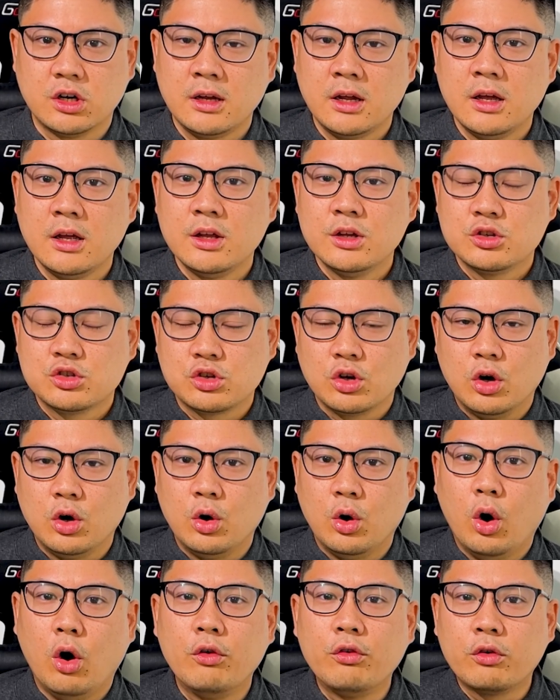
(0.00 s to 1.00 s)
So
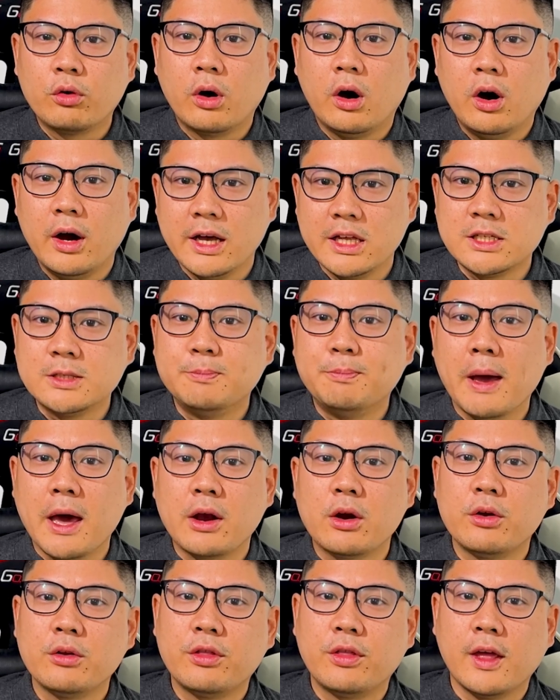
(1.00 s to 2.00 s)
overall, it's better
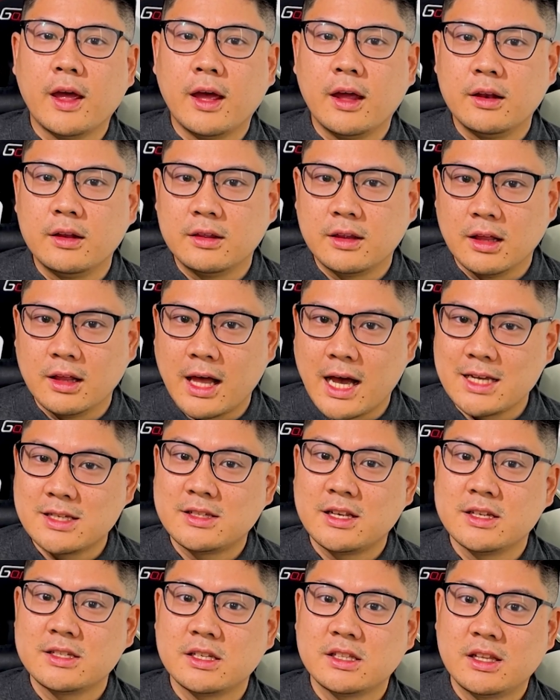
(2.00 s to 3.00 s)
than the last test
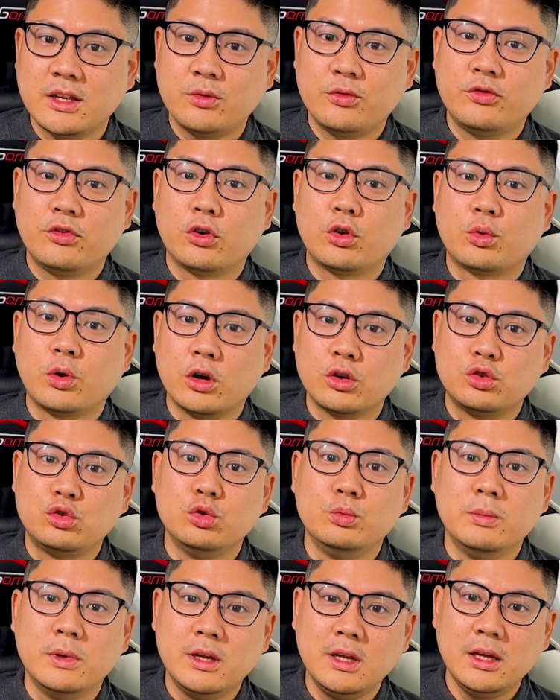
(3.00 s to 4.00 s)
I did for Grok 2
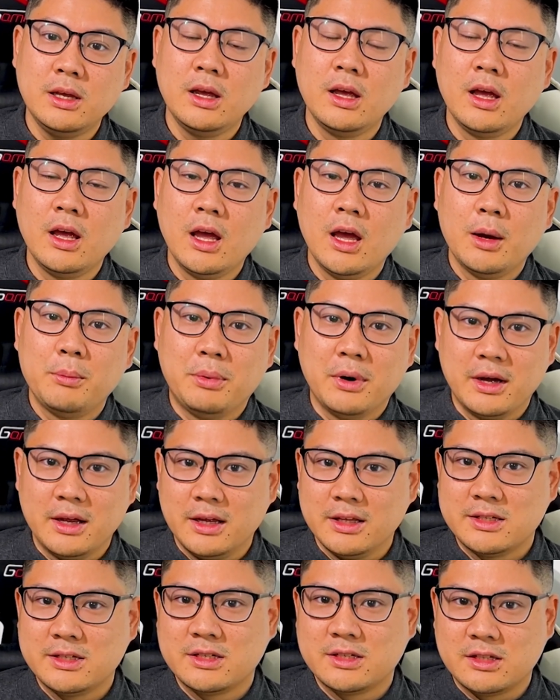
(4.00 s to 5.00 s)
Mini, but it's
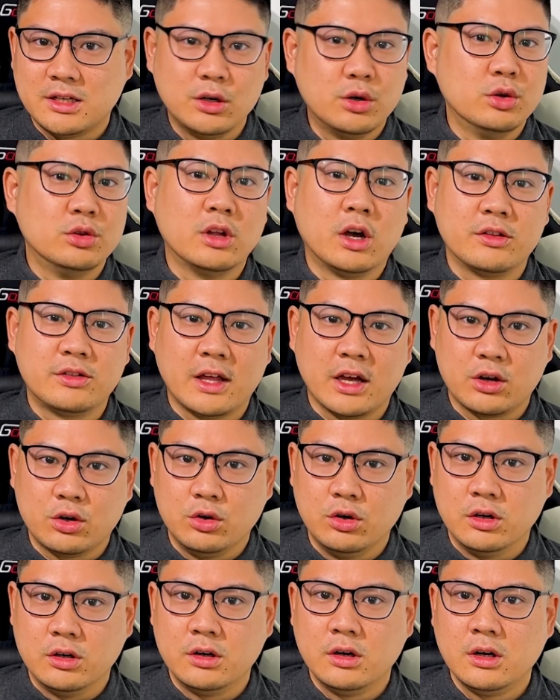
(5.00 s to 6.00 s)
still not that good.
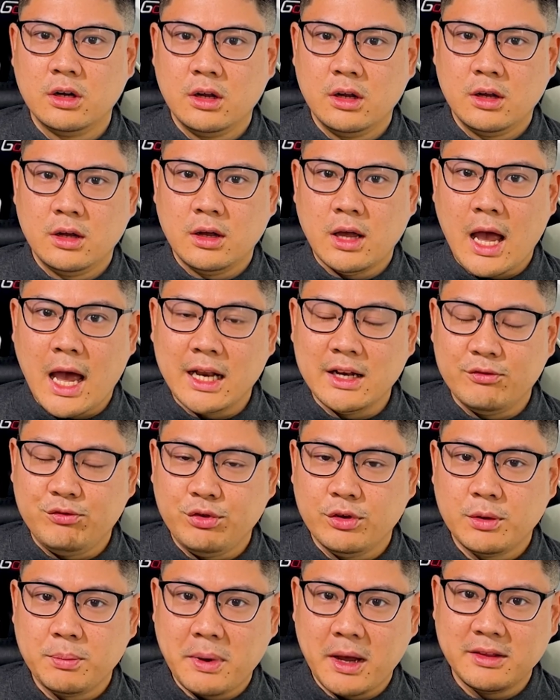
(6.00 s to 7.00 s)
And if you have
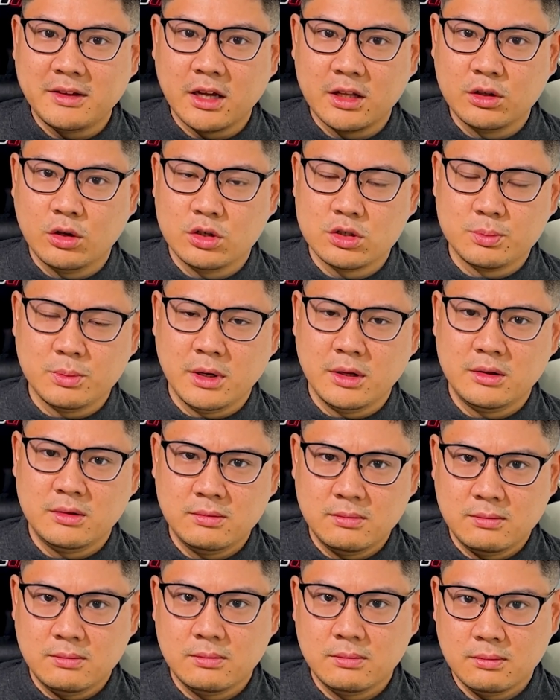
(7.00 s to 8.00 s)
to pay $10 a month,
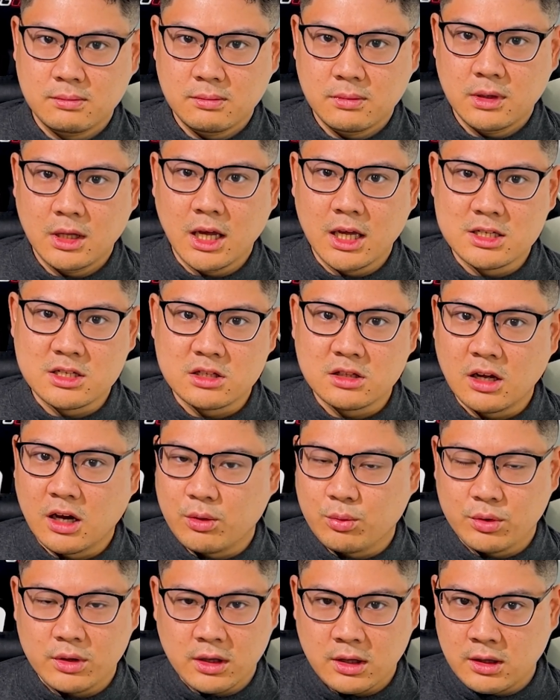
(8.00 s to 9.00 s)
it's not
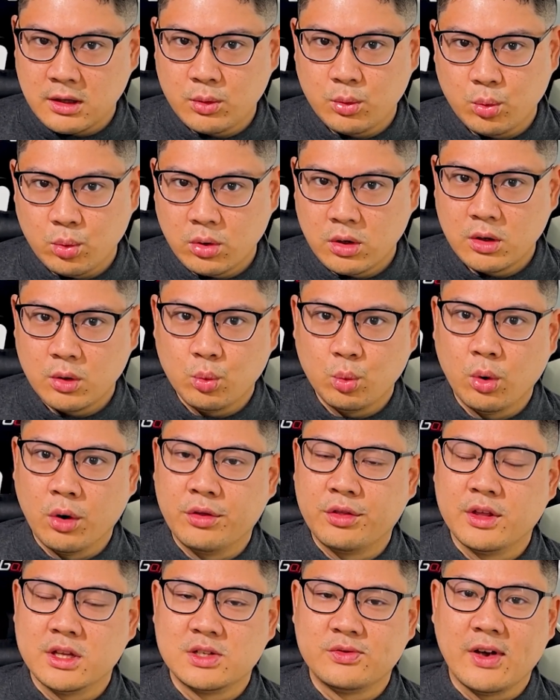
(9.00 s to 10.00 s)
really worth
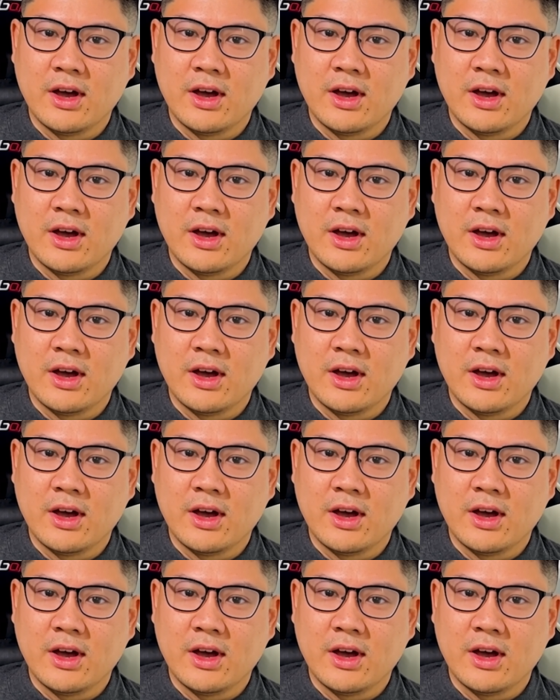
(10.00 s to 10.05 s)
its value.